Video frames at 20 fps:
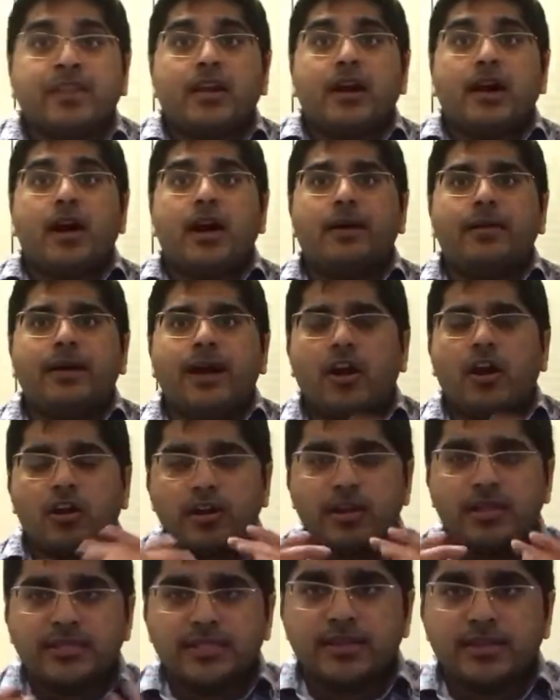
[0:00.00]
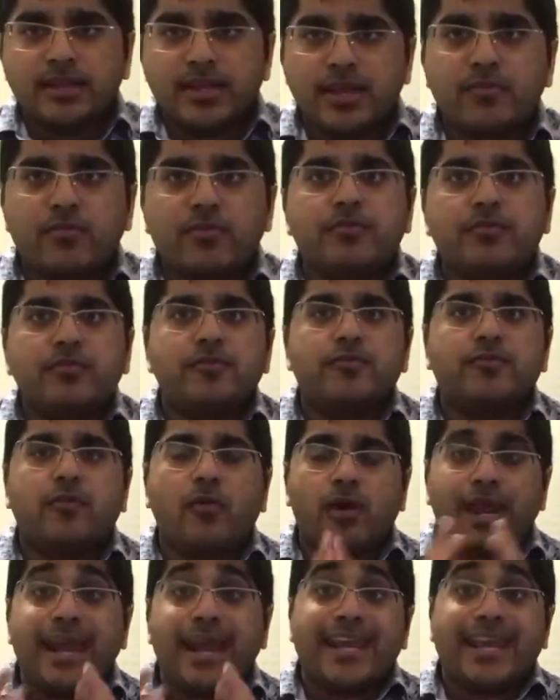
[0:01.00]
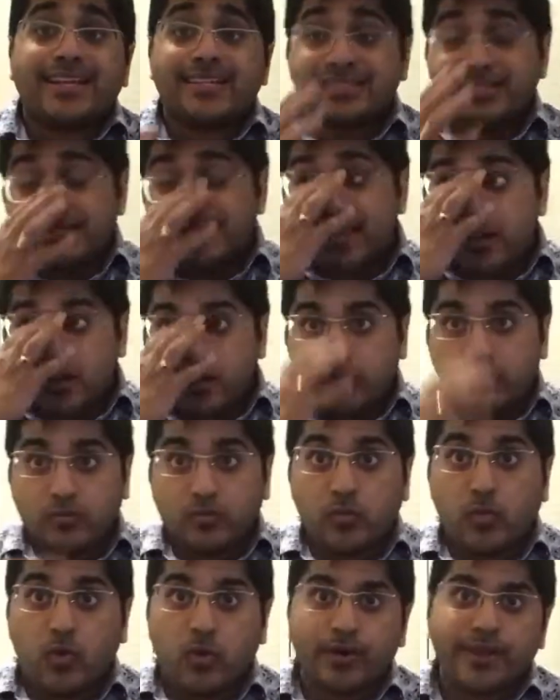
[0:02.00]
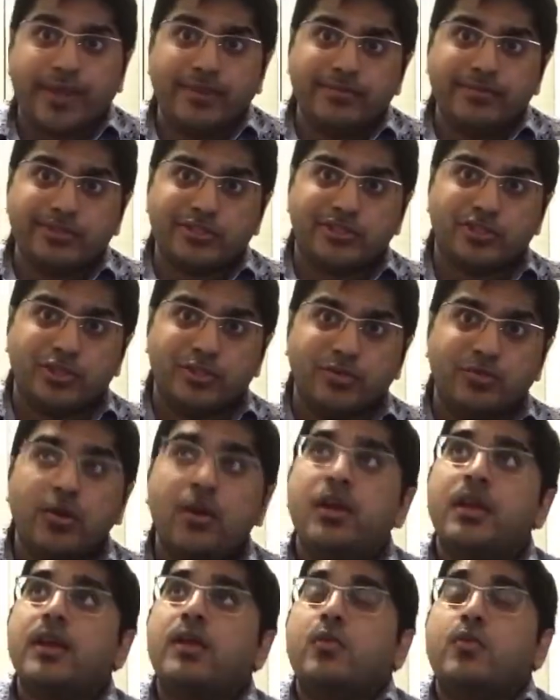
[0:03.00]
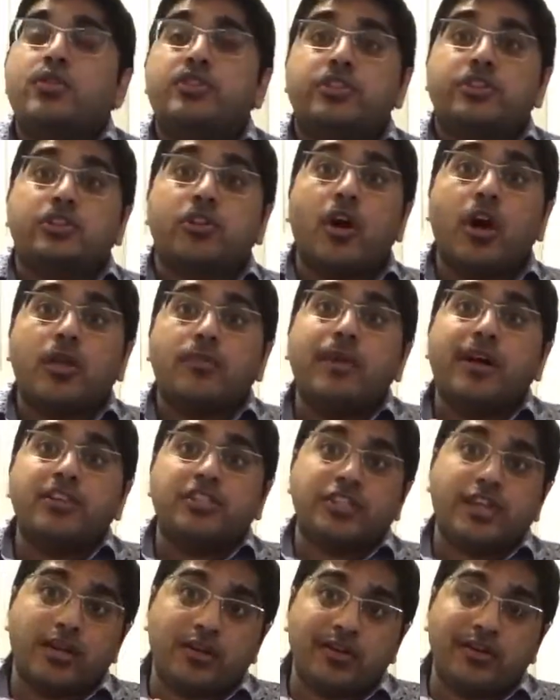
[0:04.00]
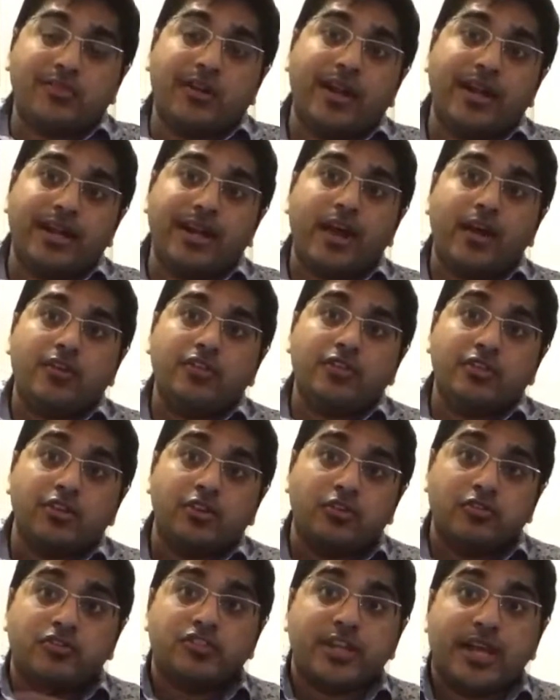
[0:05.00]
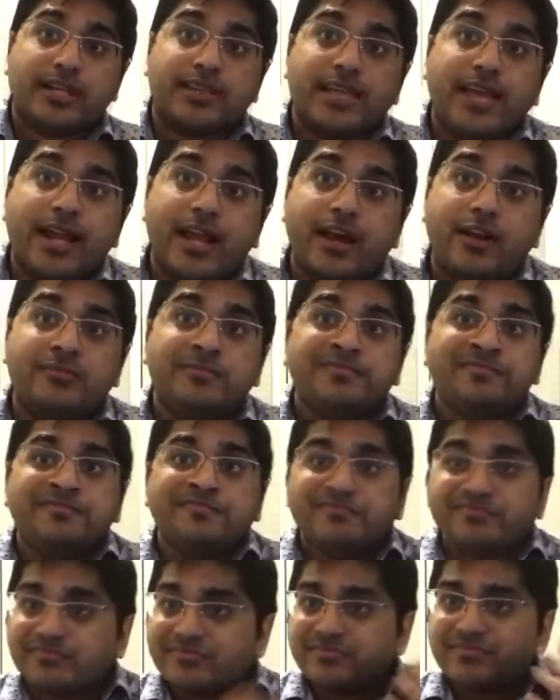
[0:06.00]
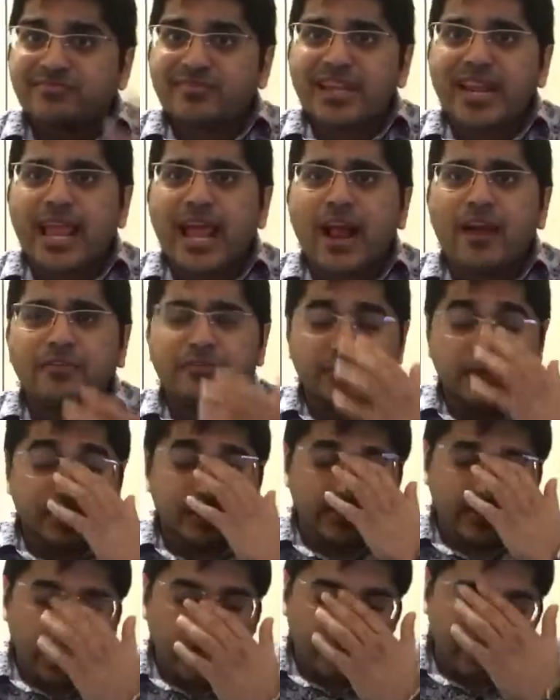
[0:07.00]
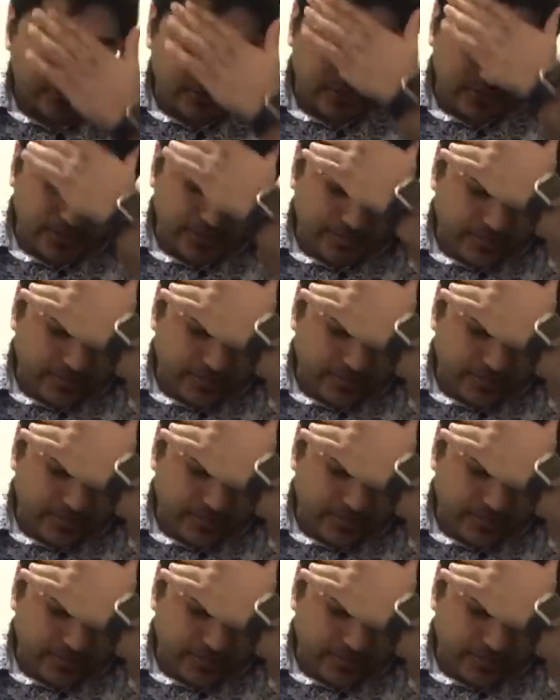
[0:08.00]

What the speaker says: I already did a review for NXT TakeOver War Games 2, which is on my channel right now. You can go check that out after this live stream.